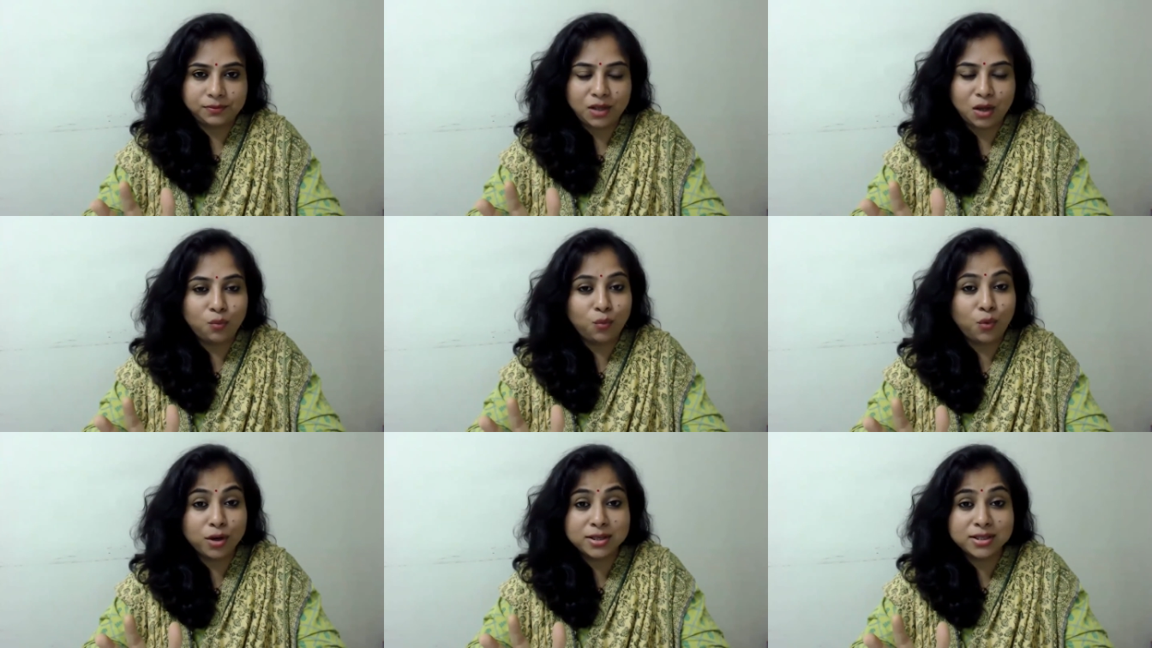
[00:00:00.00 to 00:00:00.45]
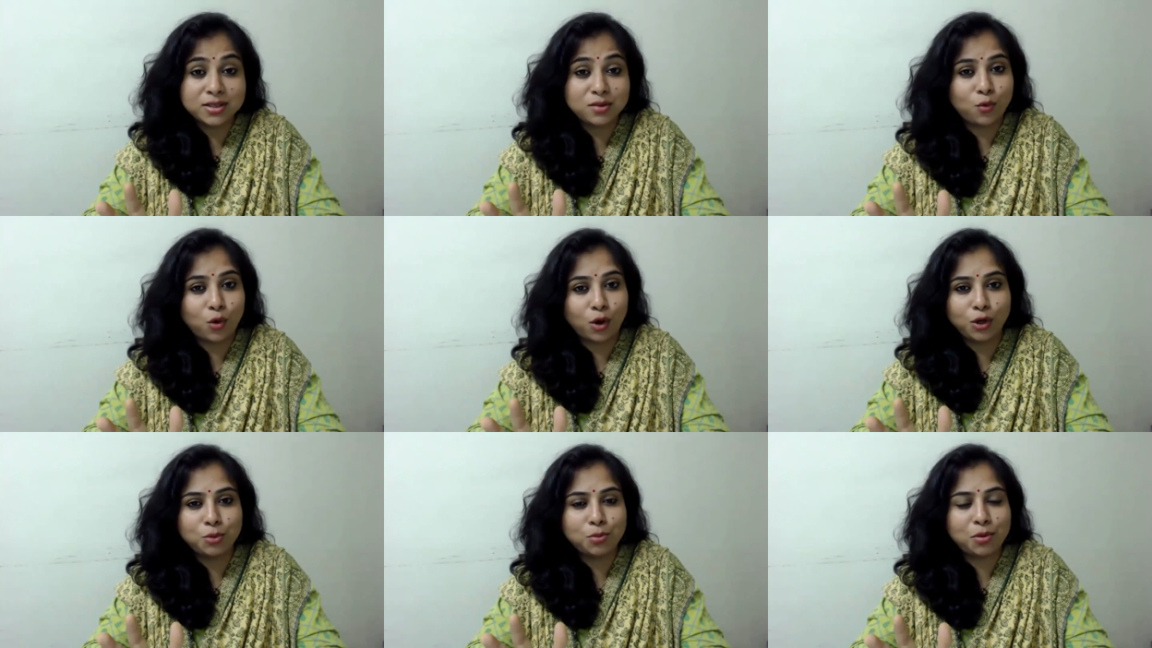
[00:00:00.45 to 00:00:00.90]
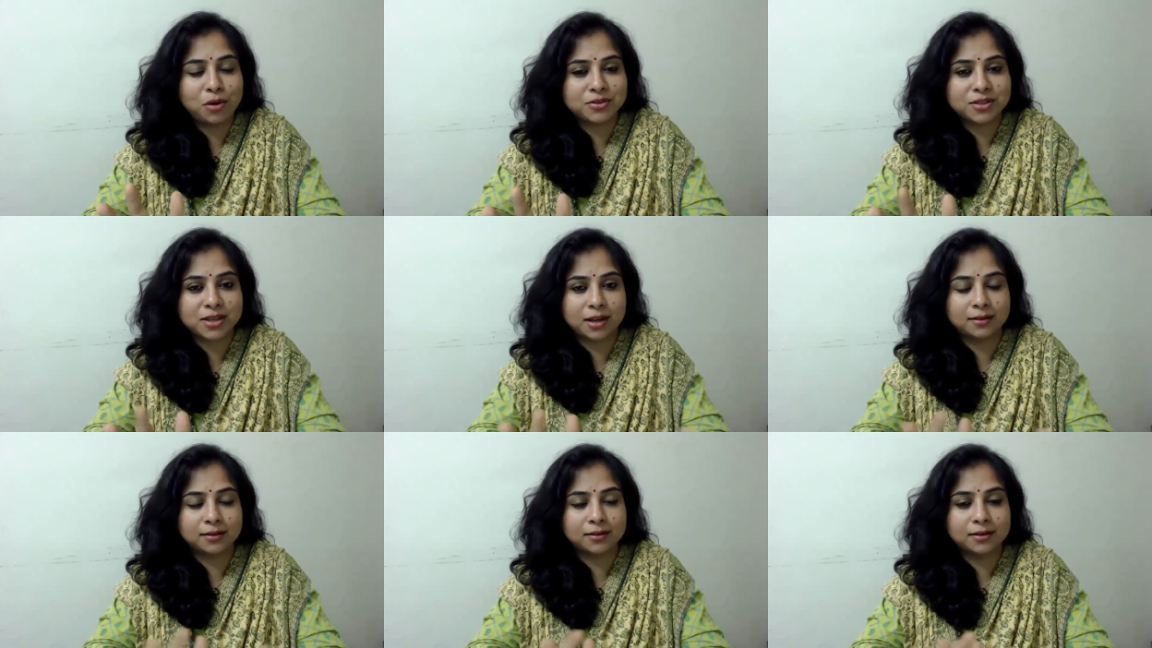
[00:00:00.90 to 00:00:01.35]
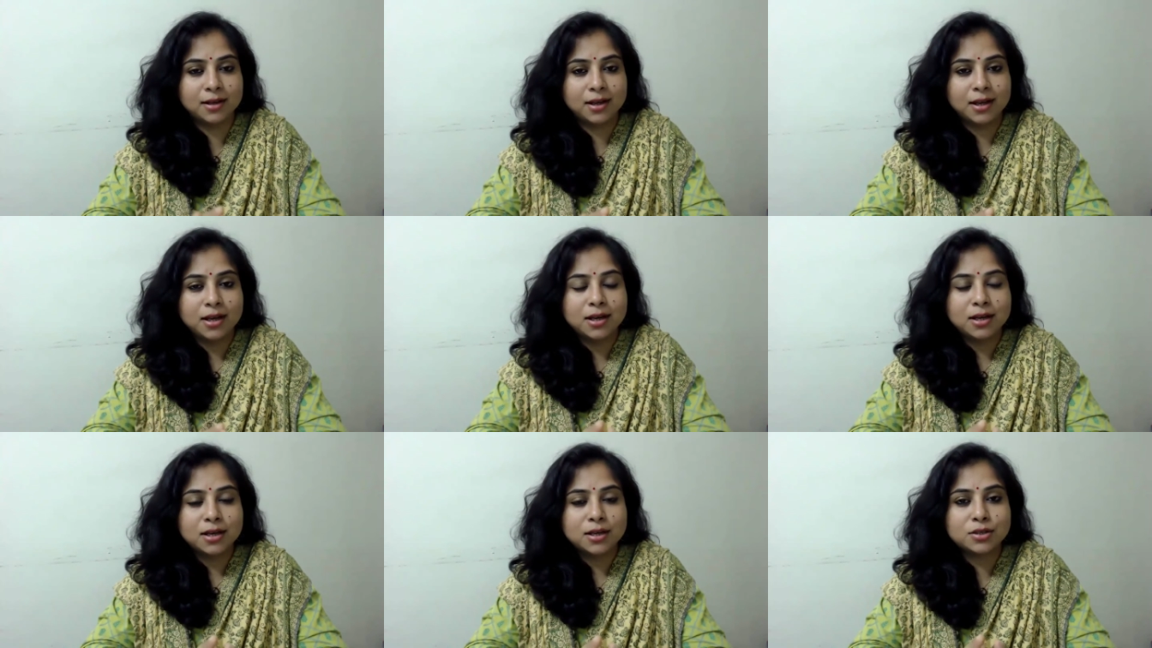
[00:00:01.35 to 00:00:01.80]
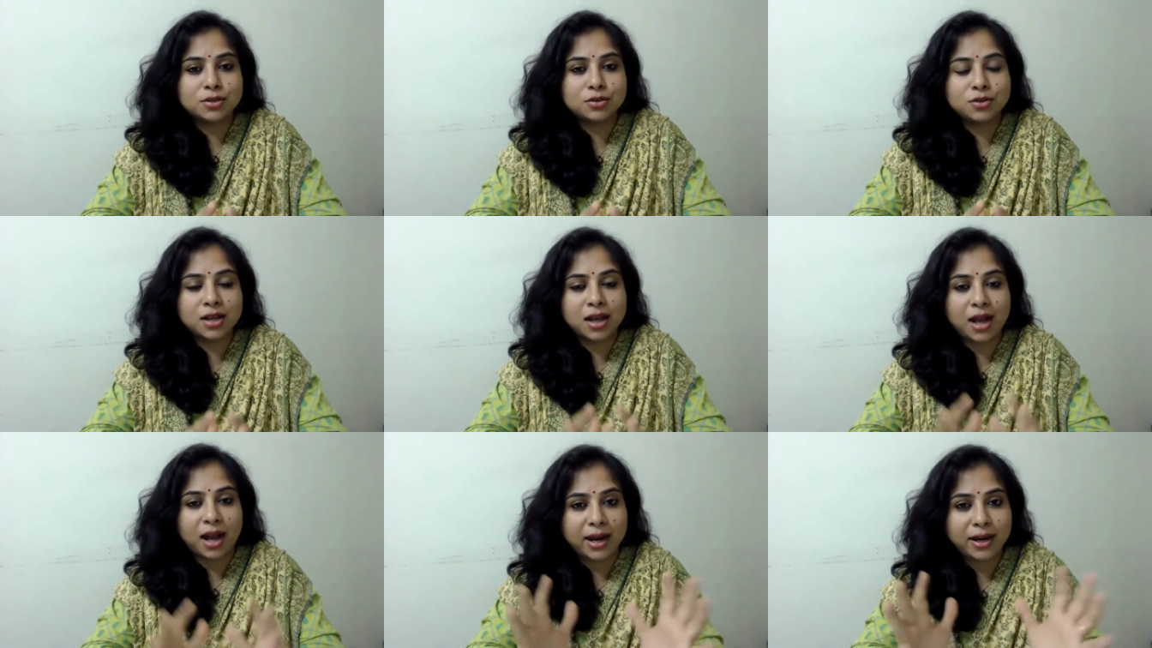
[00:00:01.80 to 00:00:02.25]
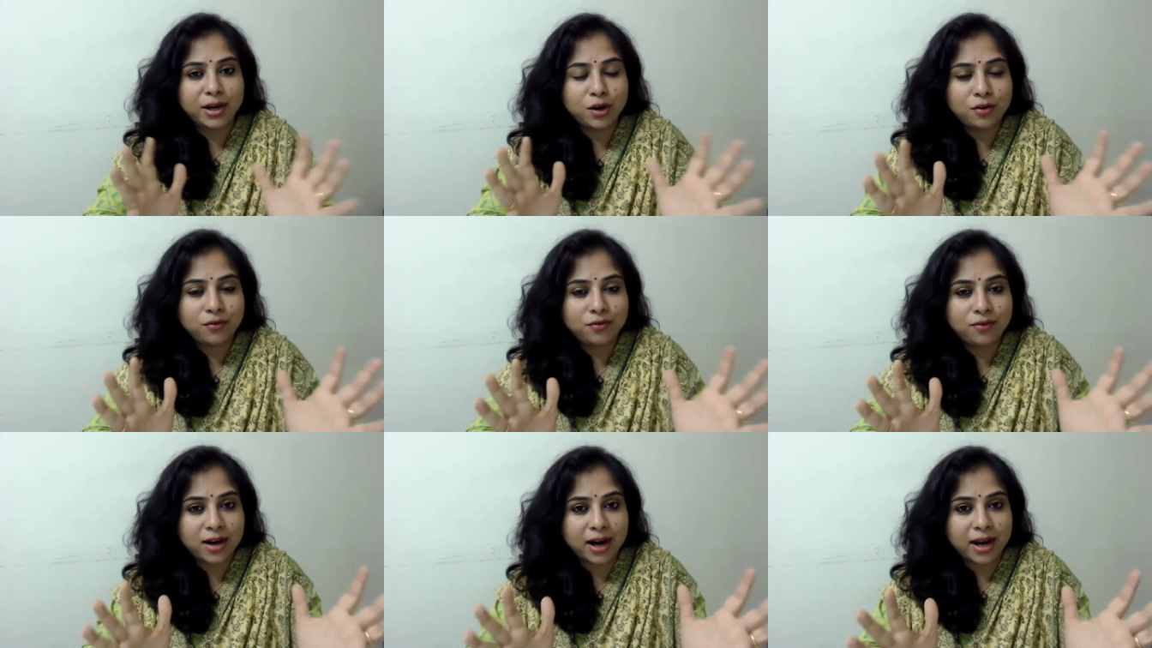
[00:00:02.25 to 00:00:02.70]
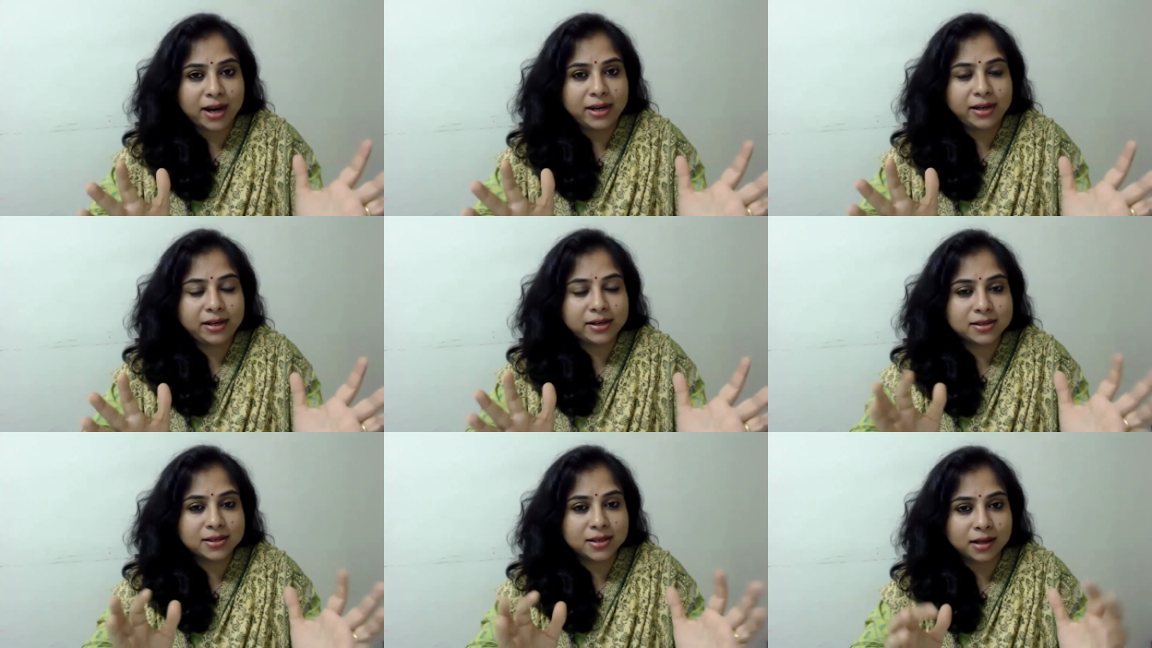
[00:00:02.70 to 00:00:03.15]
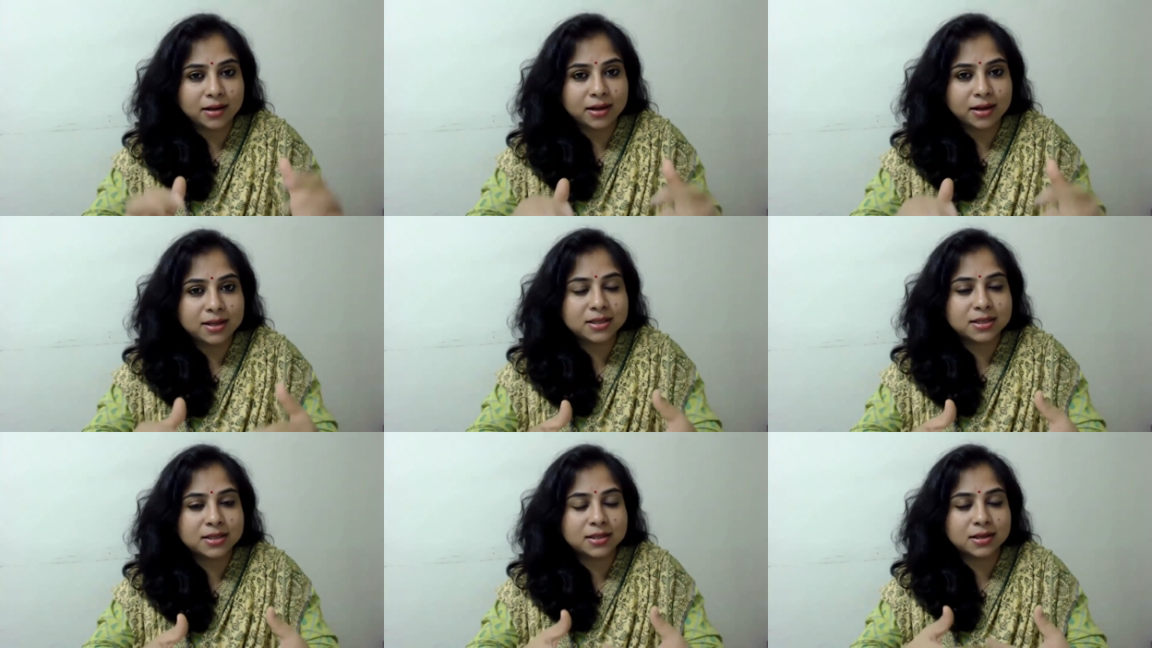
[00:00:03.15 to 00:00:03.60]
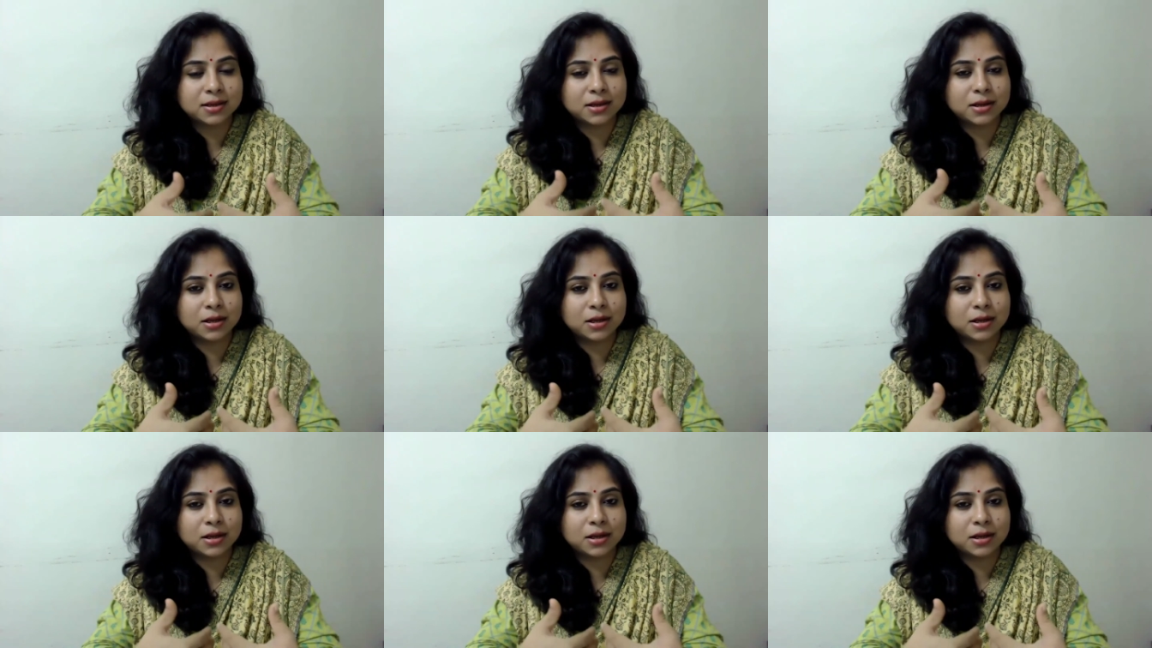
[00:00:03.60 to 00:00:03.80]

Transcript: What's the volume of sun? So the kind of light sun is